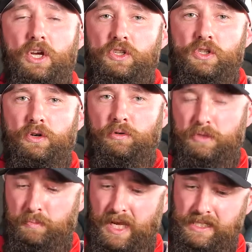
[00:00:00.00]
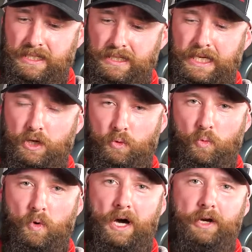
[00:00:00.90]
So it's basically you're
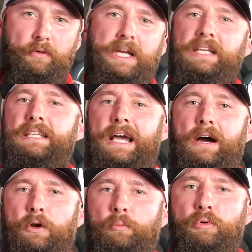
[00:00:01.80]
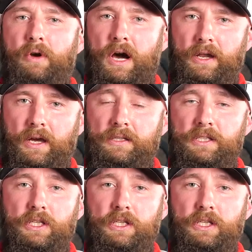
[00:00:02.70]
watering down a product.